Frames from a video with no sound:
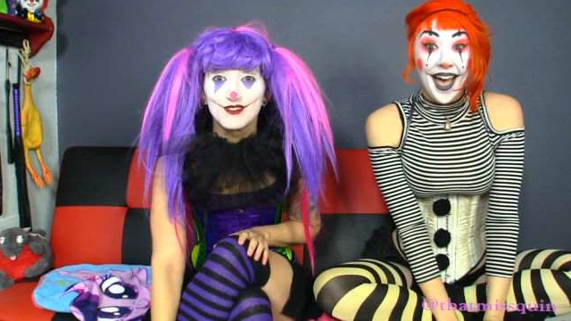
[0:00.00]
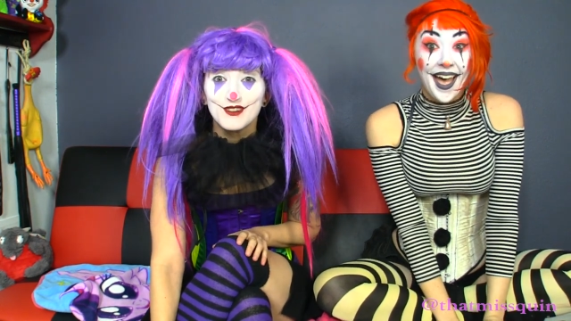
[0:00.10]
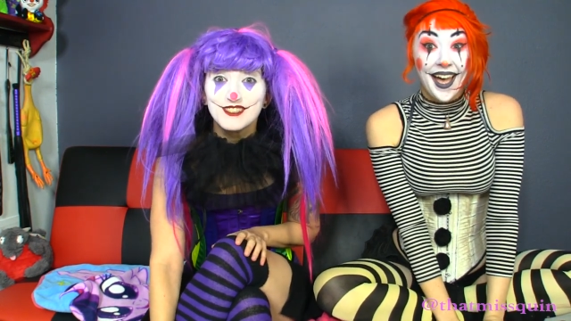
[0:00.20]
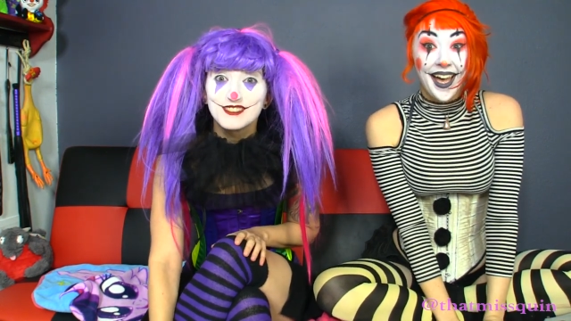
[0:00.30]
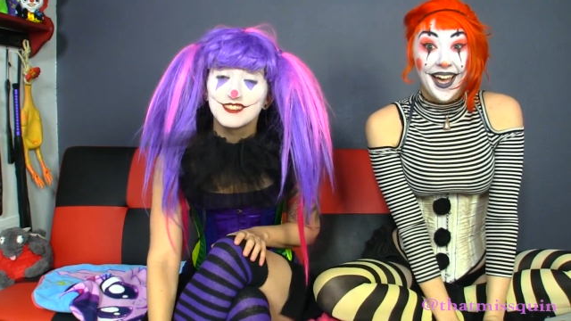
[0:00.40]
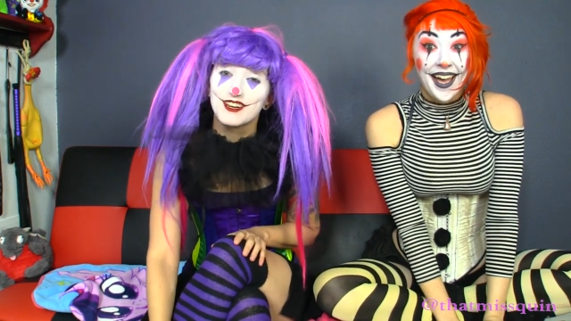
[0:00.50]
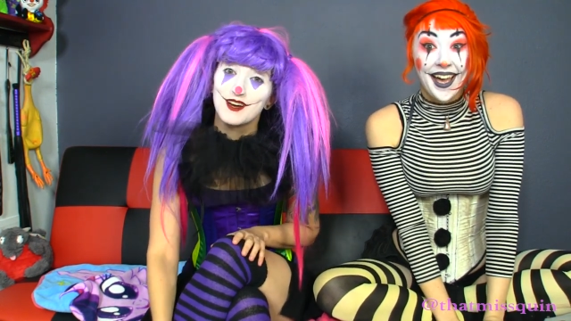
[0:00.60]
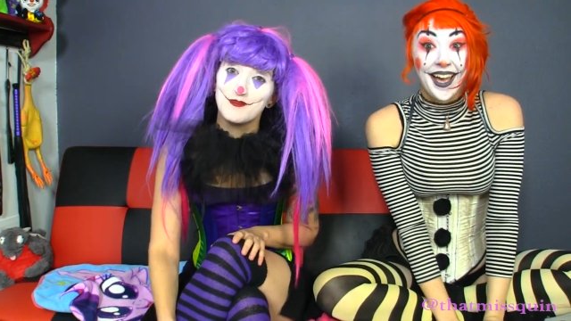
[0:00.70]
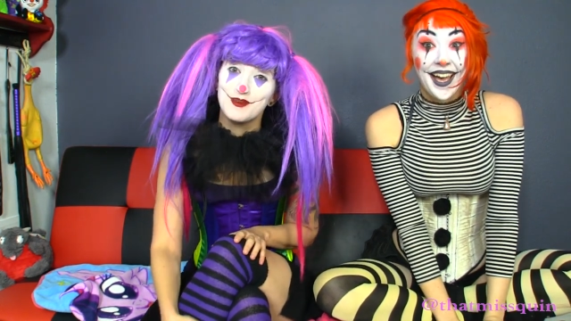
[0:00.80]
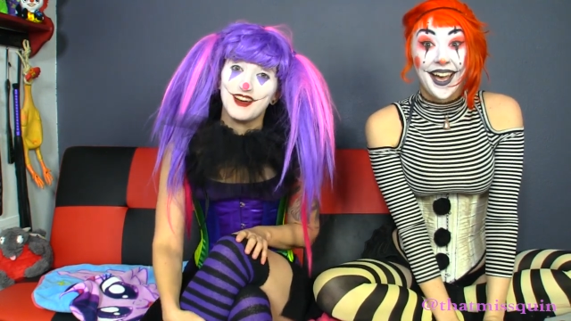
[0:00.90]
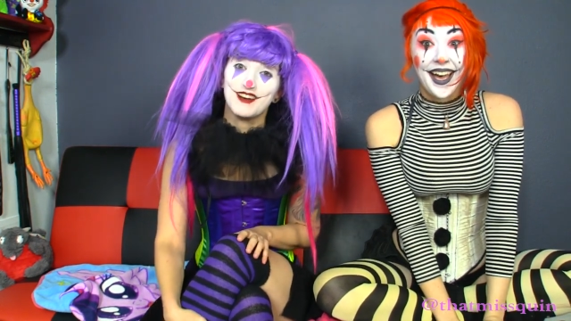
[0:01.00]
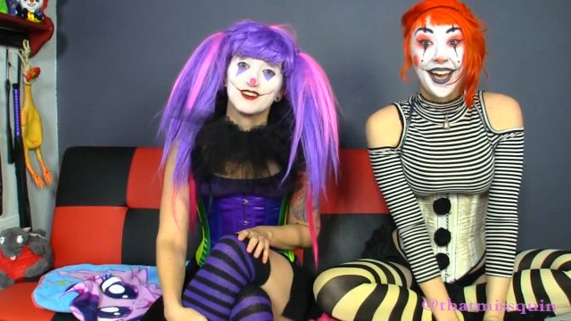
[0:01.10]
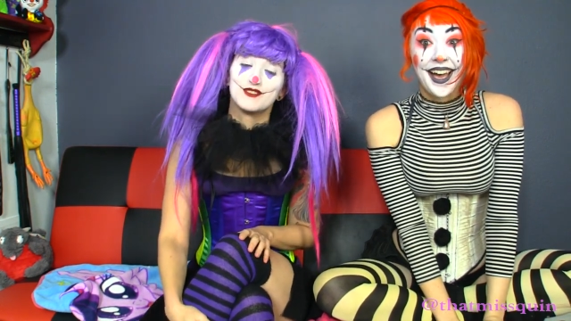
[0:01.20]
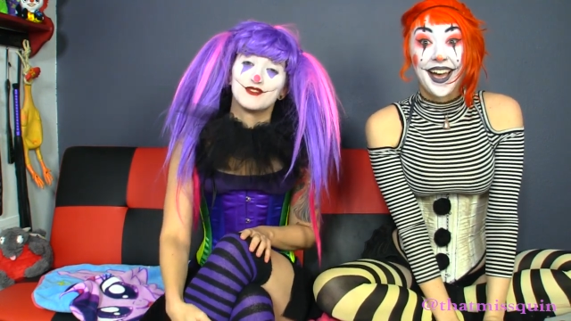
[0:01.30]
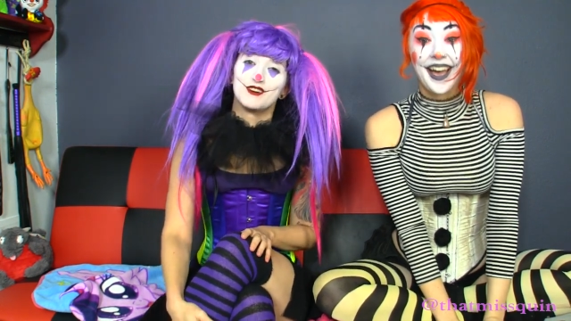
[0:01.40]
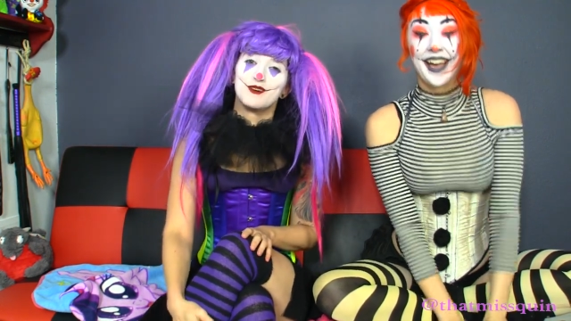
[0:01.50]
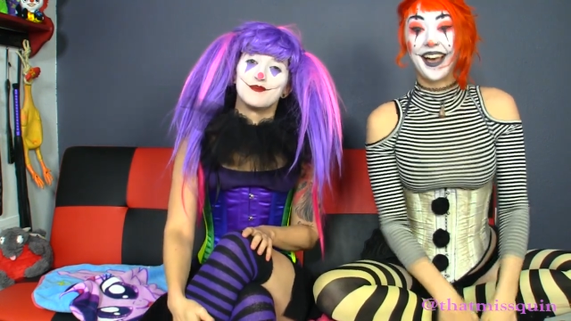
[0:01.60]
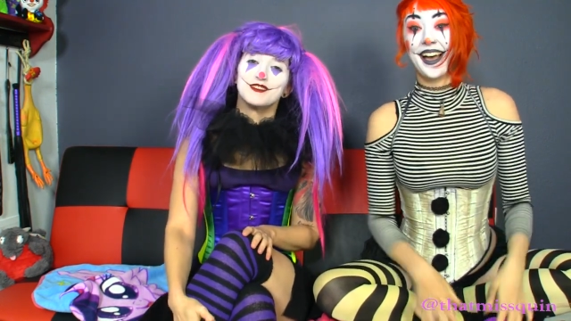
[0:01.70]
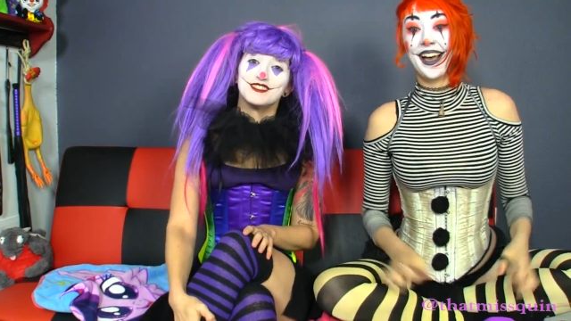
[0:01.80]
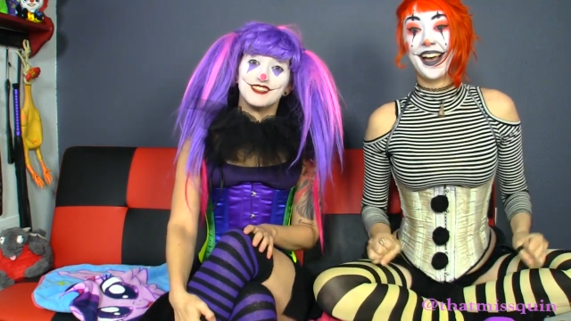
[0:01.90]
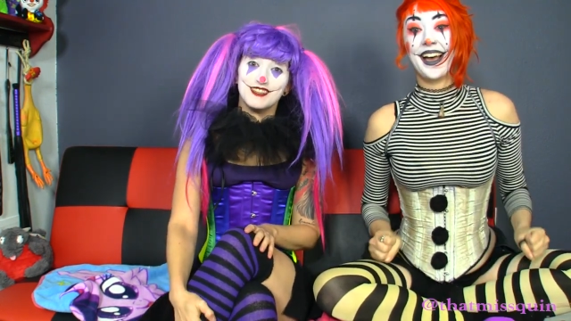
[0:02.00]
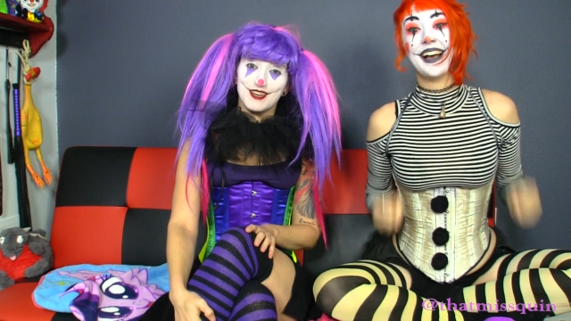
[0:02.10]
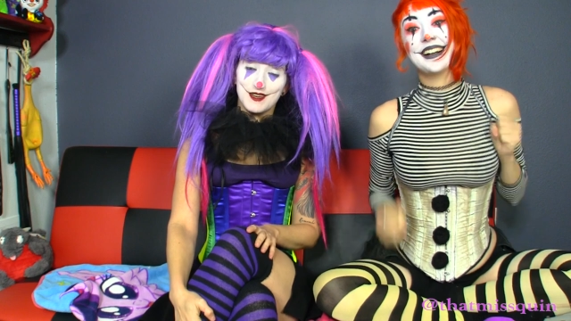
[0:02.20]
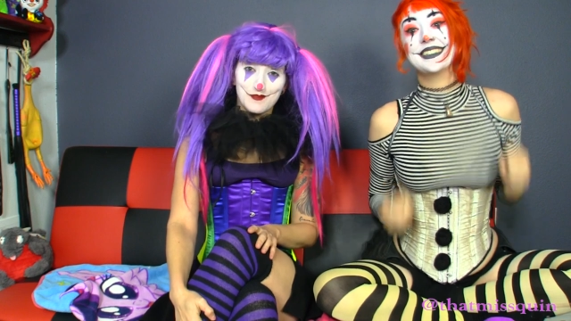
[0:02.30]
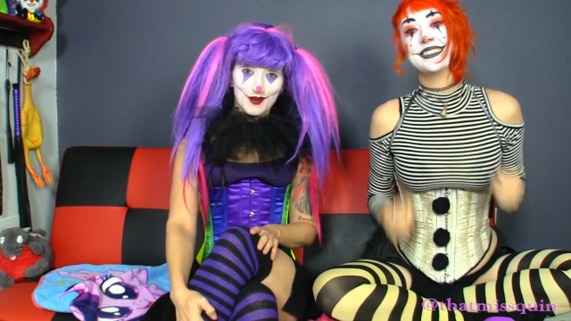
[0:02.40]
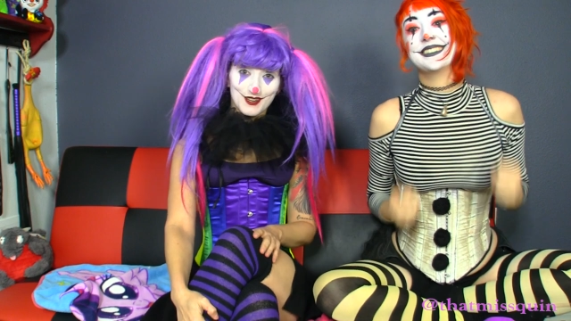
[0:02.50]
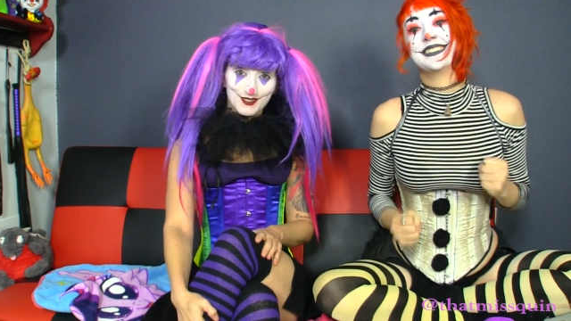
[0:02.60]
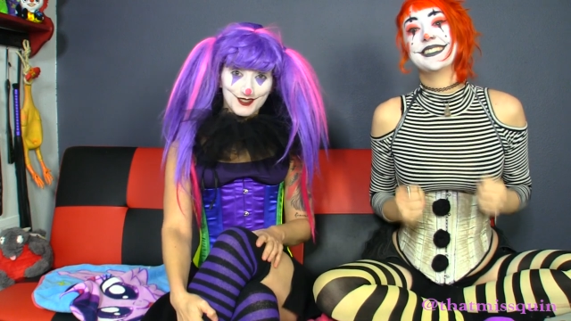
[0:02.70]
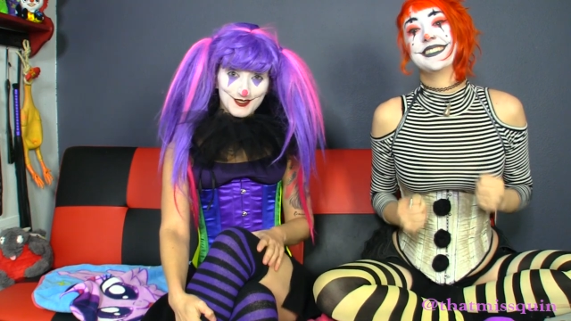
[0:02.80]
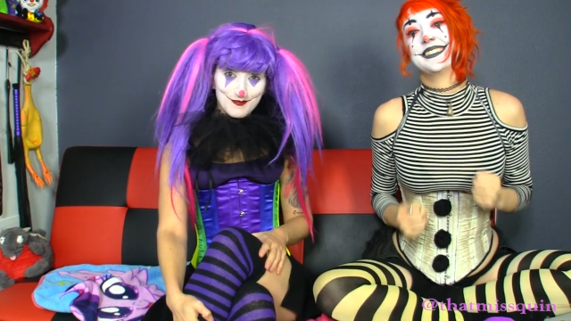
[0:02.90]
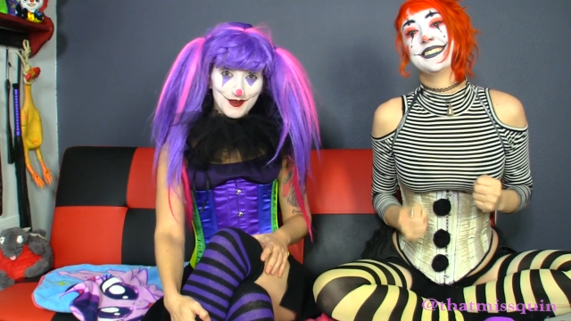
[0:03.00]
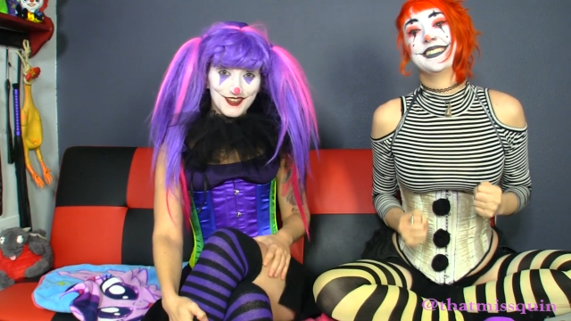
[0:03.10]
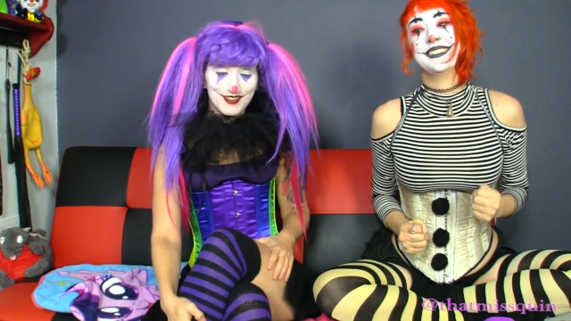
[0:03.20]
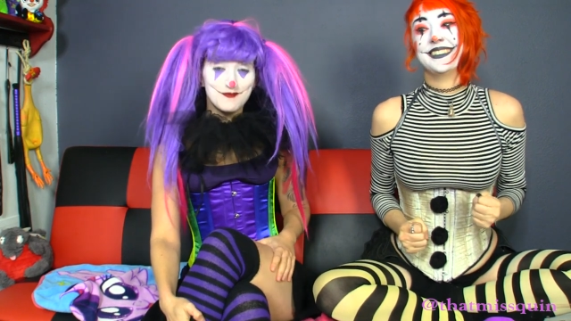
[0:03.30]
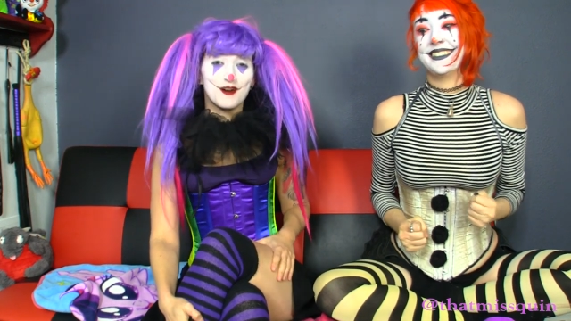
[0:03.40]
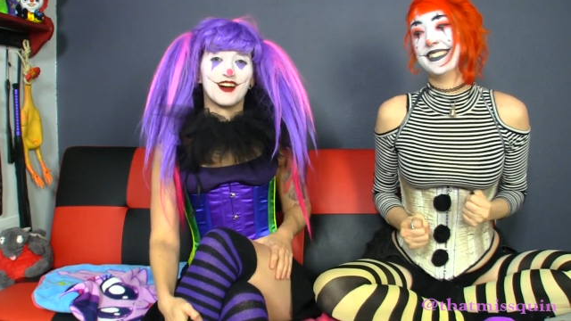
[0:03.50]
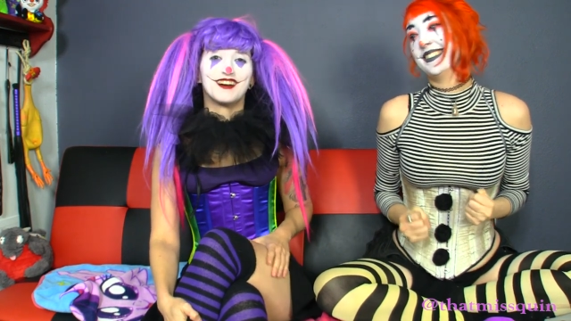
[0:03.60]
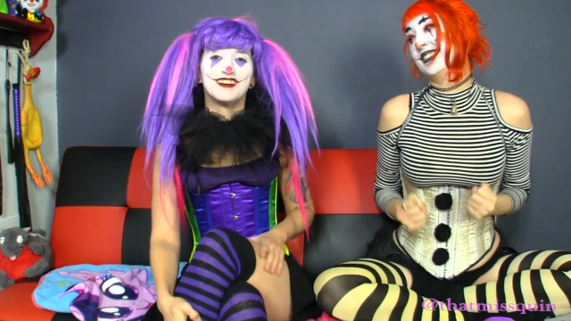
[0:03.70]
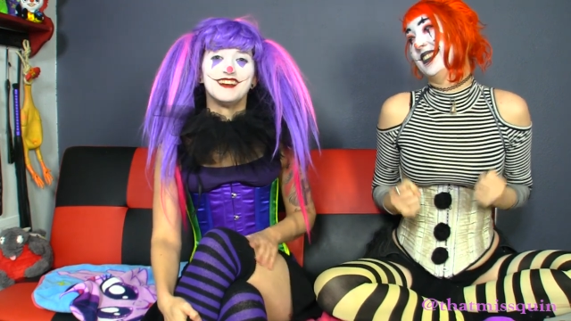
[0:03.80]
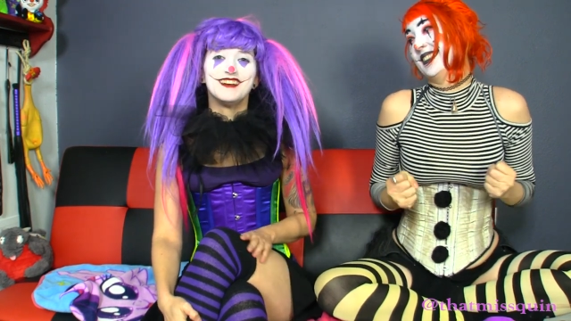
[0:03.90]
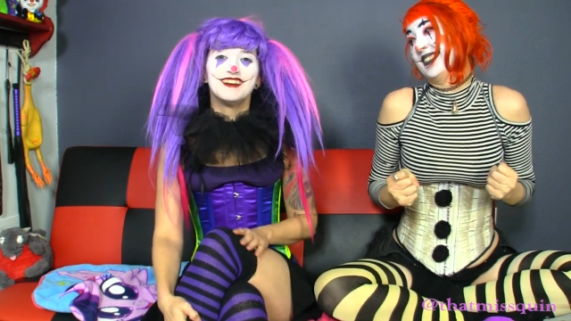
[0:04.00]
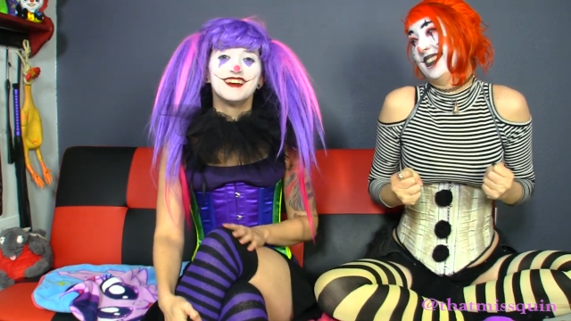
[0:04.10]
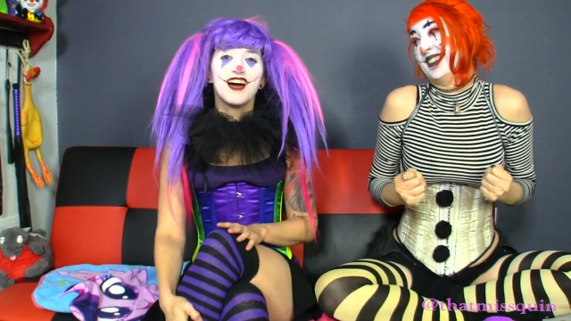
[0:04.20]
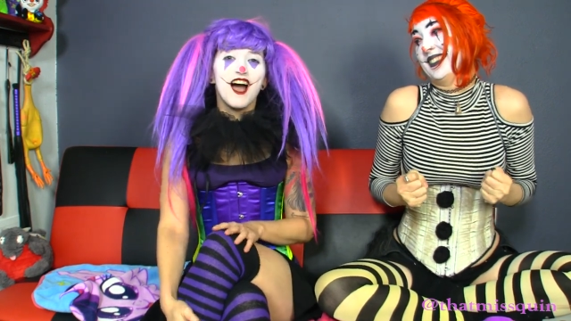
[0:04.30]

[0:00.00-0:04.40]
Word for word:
Speaker 1: We just got back from seeing Puddles Pity Party.